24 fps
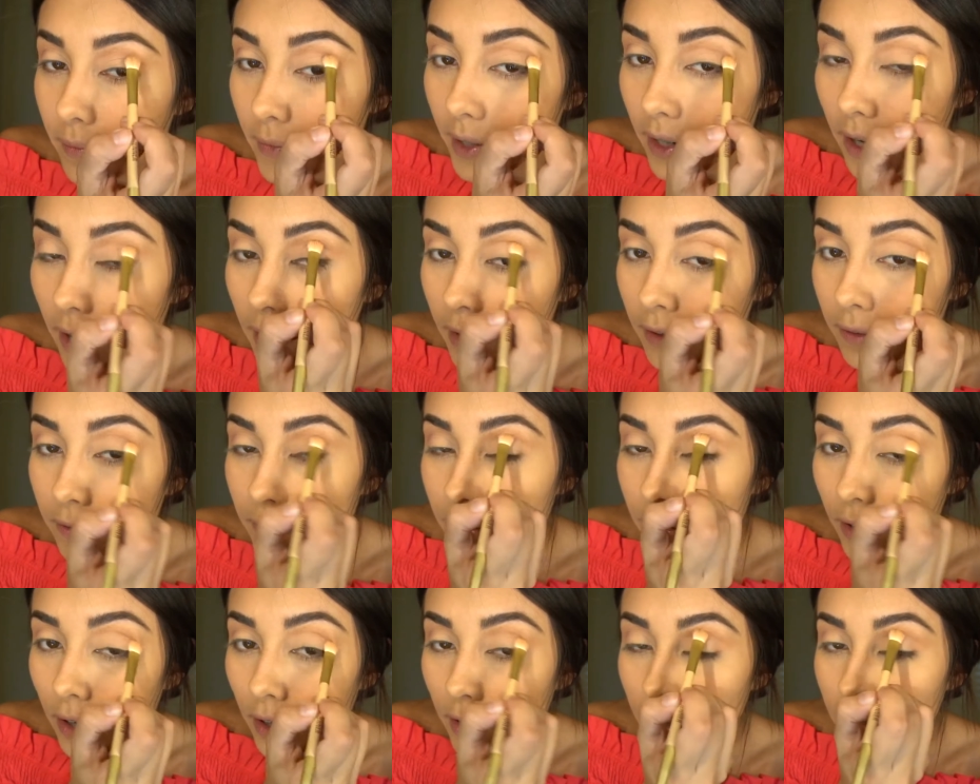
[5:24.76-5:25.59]
kind
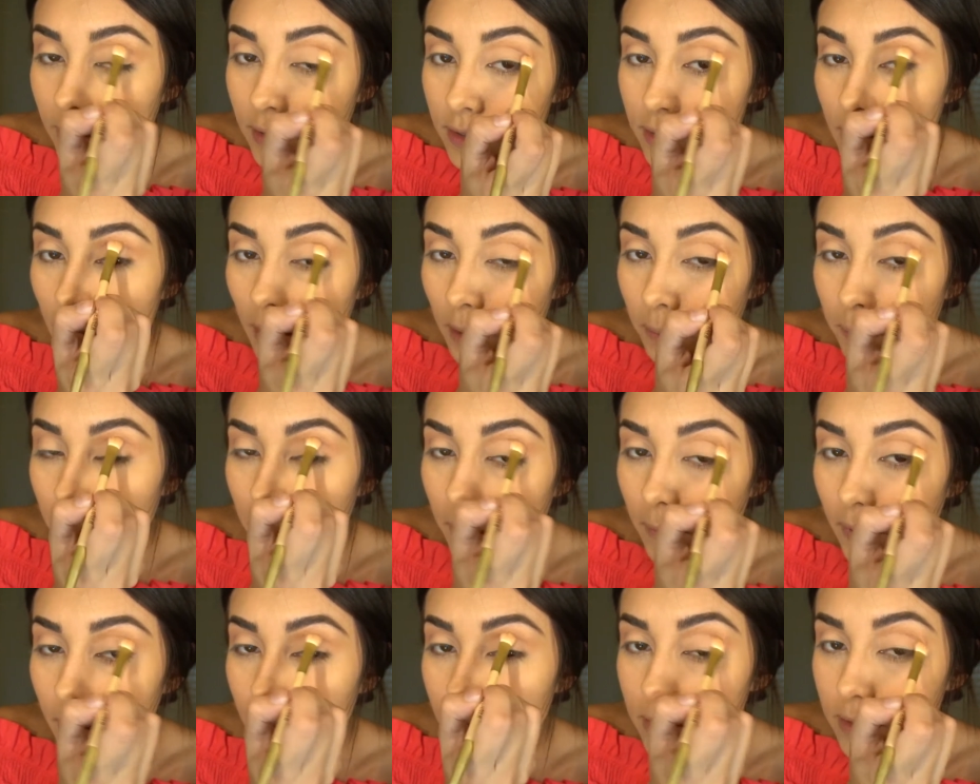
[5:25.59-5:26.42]
of darkens up
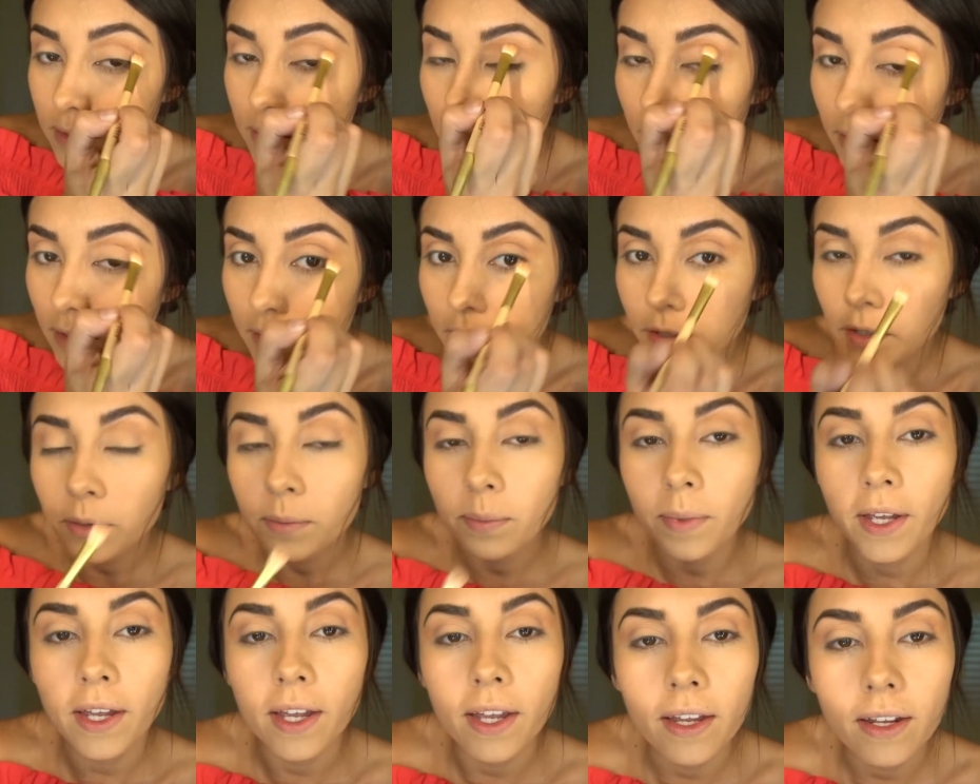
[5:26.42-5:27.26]
this look a little
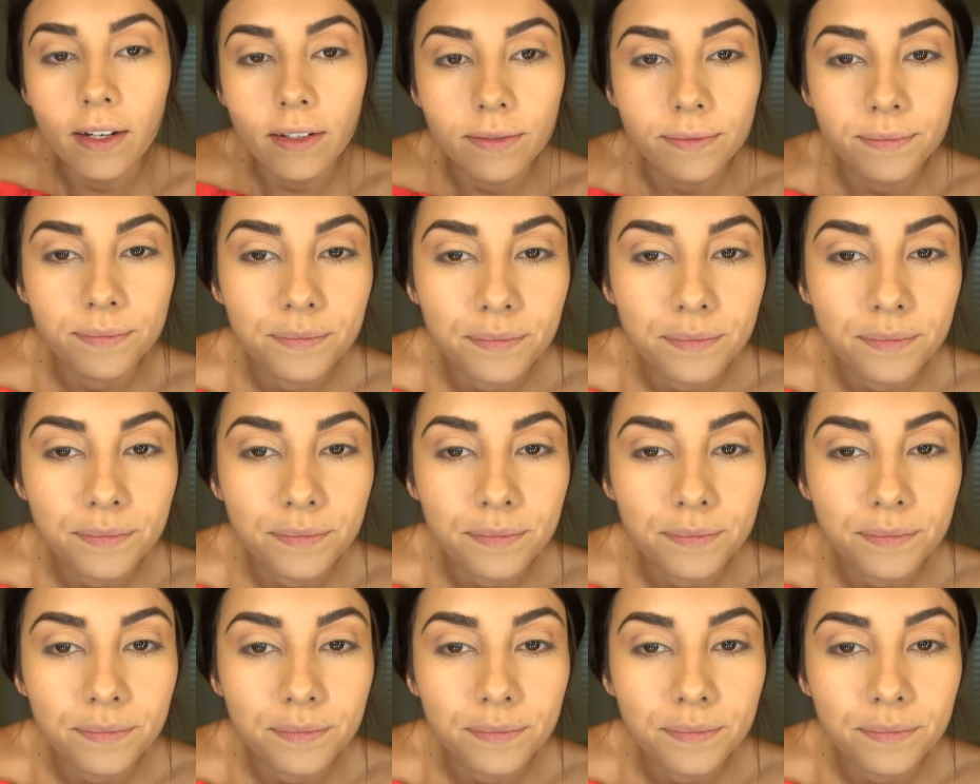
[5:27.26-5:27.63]
bit.